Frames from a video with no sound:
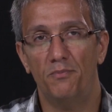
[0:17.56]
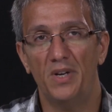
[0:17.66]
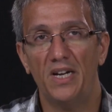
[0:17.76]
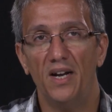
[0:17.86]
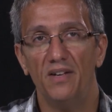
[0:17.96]

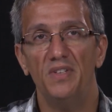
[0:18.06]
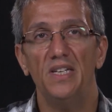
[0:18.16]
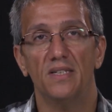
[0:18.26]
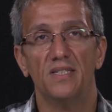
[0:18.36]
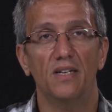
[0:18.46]
we kind of
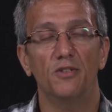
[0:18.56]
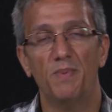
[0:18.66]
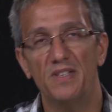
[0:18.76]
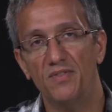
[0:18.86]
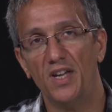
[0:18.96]
need a single
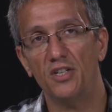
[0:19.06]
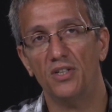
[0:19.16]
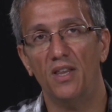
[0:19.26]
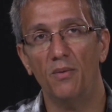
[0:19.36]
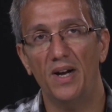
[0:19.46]

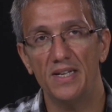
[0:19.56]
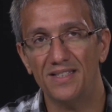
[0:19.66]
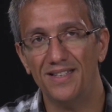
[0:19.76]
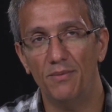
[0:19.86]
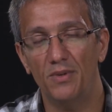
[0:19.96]
specification,
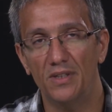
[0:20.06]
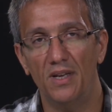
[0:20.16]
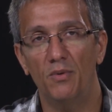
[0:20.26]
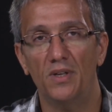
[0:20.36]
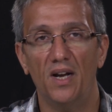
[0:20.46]
otherwise it
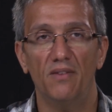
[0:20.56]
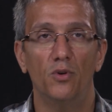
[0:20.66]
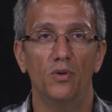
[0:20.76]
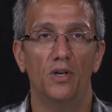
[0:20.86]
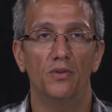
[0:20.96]
would kind of
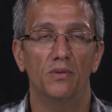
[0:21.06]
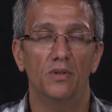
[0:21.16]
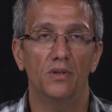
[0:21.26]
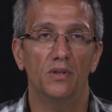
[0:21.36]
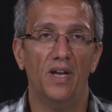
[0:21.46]
all go
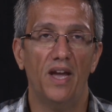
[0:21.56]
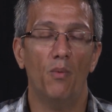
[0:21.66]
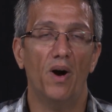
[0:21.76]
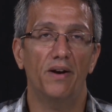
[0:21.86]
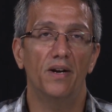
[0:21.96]

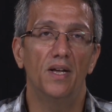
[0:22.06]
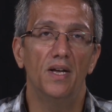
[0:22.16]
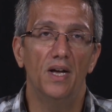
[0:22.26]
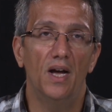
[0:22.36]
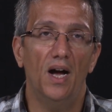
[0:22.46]
haywire.
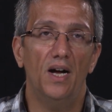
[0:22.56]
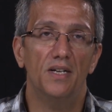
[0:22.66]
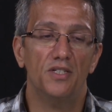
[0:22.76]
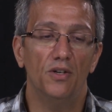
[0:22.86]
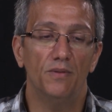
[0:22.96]

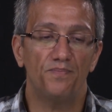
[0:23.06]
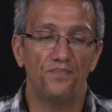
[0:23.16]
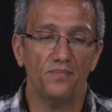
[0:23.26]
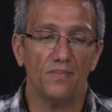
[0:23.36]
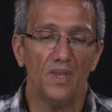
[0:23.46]
So
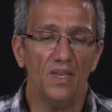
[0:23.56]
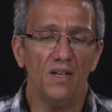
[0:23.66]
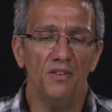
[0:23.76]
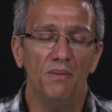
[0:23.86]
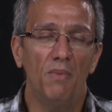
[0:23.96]

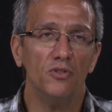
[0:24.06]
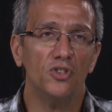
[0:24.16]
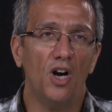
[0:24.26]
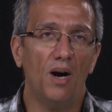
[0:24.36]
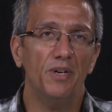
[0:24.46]
the
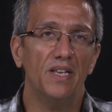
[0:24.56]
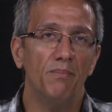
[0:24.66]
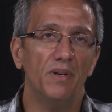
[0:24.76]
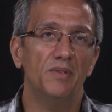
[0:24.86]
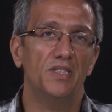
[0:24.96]
most common
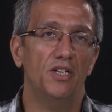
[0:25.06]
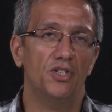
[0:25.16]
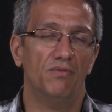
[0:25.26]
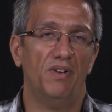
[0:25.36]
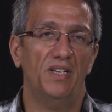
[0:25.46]

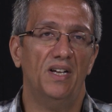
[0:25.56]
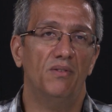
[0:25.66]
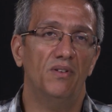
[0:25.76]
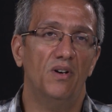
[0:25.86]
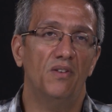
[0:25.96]
implementation right
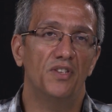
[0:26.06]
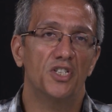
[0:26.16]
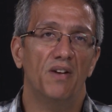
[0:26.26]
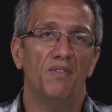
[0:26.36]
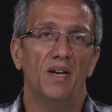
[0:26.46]
now of the
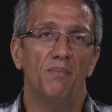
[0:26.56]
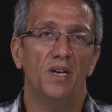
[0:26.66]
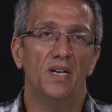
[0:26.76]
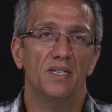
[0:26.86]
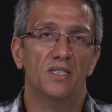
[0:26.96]

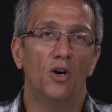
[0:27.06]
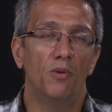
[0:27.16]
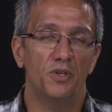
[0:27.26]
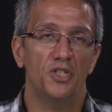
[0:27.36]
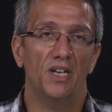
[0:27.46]
JVM is the
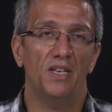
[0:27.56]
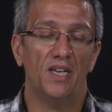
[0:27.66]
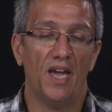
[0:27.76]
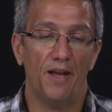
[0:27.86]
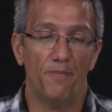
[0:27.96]

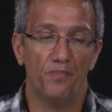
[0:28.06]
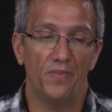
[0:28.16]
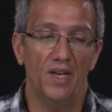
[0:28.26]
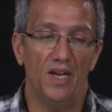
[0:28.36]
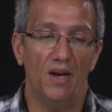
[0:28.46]
OpenJDK.
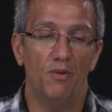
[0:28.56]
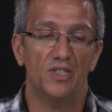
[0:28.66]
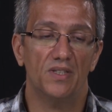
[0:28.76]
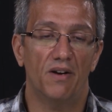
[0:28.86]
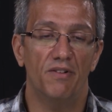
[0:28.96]
It
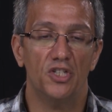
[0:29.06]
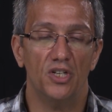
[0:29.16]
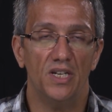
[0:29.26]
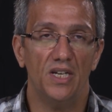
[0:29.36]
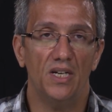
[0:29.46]
was
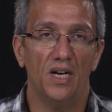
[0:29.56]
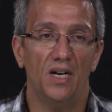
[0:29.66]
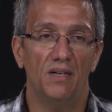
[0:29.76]
originally